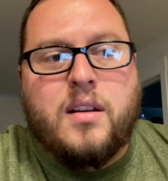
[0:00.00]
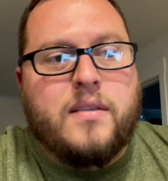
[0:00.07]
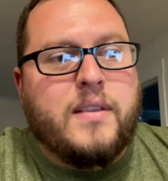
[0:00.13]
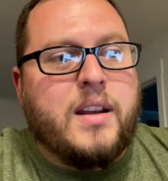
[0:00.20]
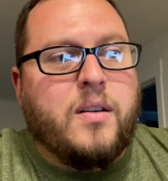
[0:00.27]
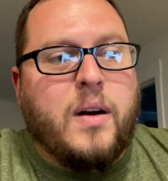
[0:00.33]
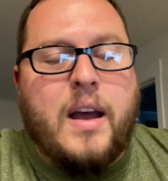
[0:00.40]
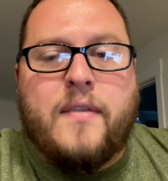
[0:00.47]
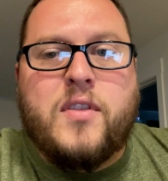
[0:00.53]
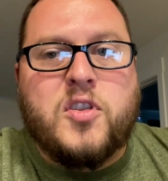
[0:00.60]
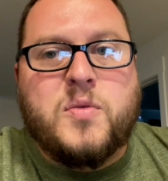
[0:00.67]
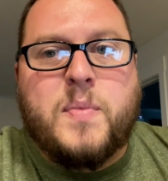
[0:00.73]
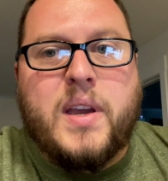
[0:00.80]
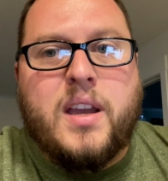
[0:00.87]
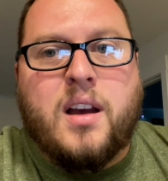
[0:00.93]
They don't have
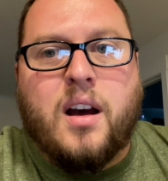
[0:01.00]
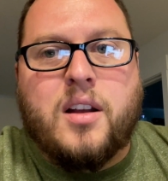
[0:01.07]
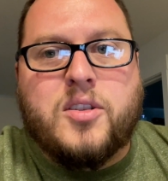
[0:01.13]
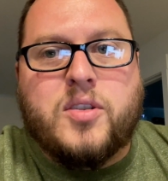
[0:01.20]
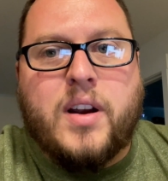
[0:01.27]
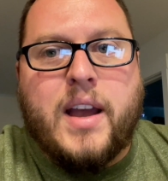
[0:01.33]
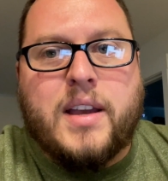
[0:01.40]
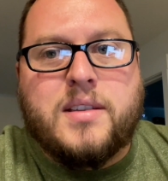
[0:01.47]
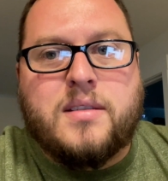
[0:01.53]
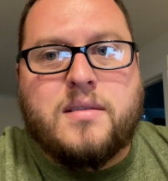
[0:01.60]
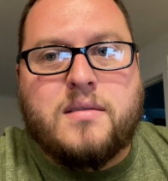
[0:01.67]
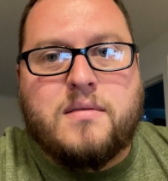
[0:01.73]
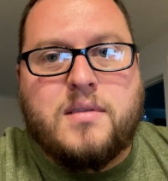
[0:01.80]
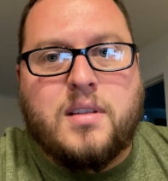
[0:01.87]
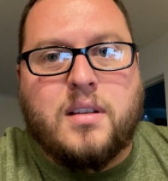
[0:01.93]
those big
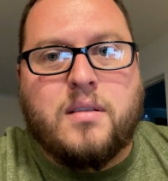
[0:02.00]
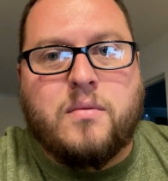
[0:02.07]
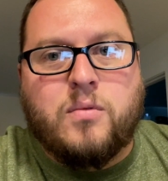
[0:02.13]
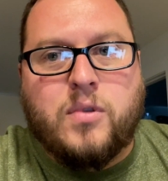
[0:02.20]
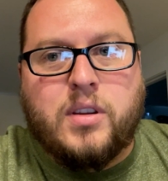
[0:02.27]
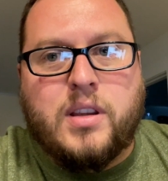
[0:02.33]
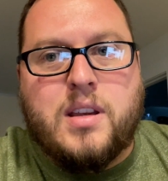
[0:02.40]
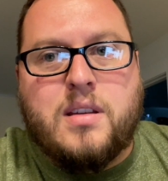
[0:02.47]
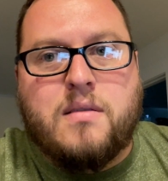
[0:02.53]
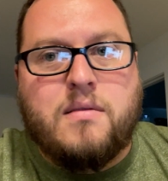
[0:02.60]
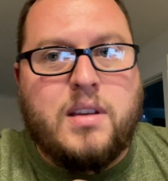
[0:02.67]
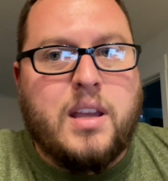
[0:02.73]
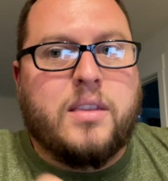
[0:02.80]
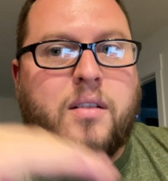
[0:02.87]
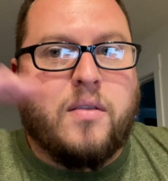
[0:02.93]
contracts to really
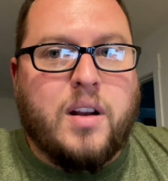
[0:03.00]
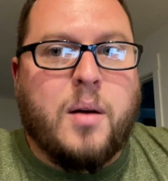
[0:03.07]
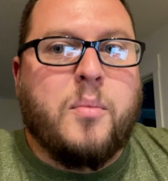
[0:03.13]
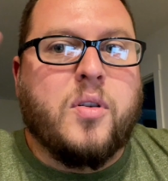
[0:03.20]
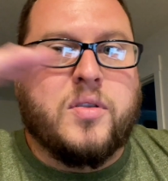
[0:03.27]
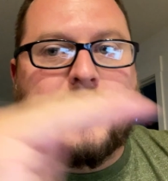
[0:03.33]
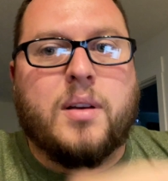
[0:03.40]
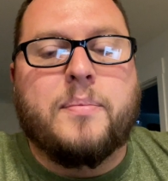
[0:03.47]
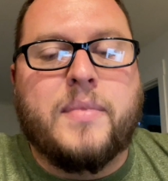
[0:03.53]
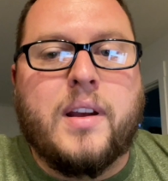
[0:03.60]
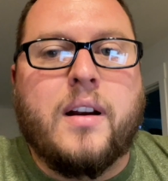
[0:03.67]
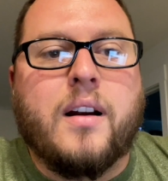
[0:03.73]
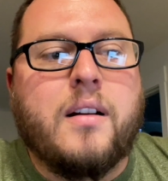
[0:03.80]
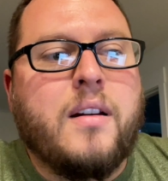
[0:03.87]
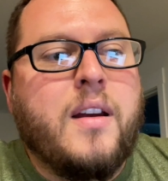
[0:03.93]
get their numbers up
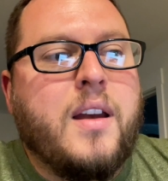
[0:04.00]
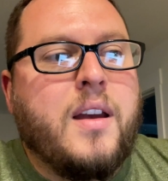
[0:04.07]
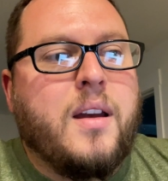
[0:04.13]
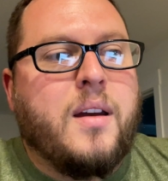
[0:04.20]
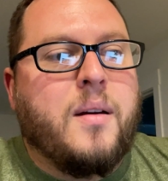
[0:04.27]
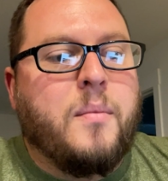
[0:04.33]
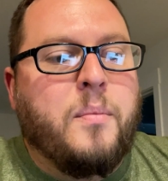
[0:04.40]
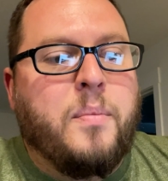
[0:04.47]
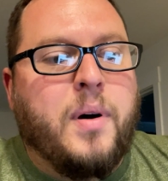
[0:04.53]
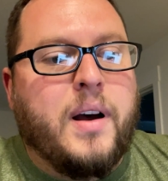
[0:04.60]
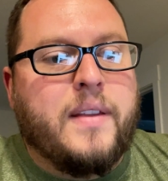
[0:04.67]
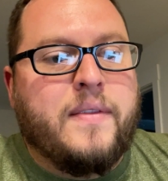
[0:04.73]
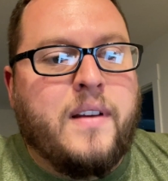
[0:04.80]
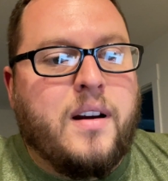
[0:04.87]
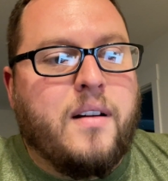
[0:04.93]
there,
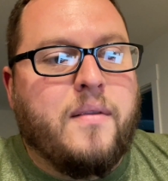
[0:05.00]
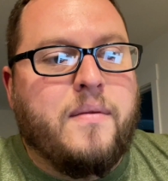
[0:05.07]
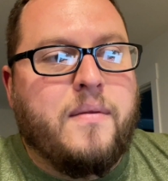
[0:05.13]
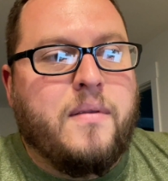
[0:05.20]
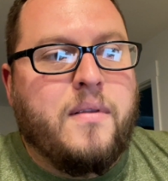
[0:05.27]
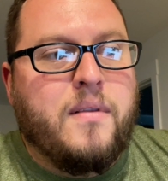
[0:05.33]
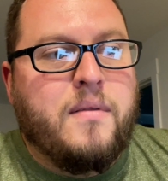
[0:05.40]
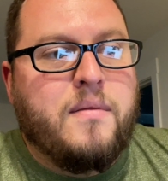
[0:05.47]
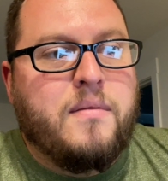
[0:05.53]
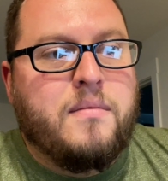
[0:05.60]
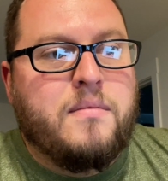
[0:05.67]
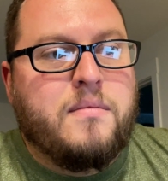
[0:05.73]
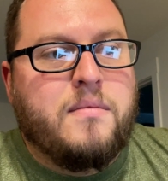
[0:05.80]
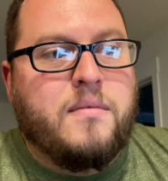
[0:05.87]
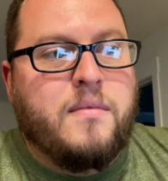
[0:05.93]
but they're
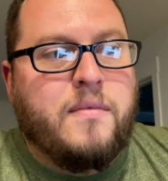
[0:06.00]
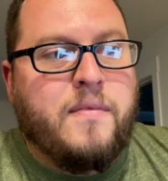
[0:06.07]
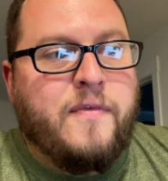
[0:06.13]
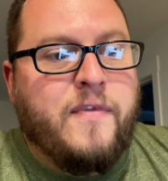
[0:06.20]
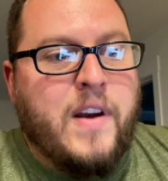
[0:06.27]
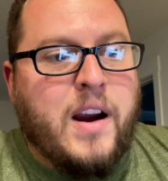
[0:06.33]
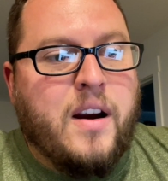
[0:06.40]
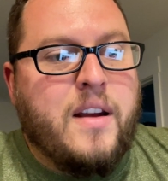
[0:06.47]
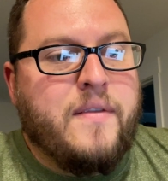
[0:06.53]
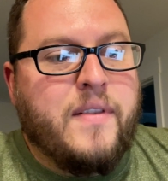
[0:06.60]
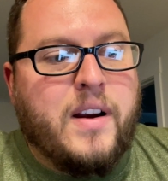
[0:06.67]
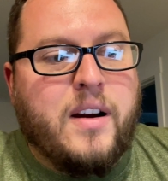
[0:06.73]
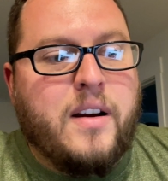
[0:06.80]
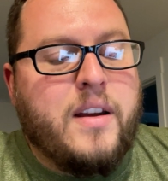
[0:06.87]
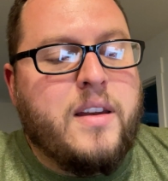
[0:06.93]
very,
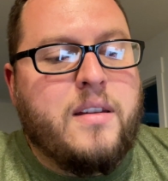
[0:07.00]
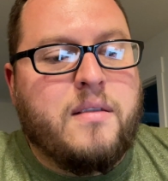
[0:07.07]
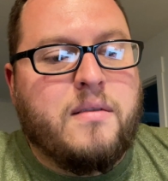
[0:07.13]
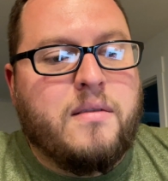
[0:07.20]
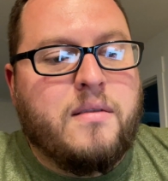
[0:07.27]
very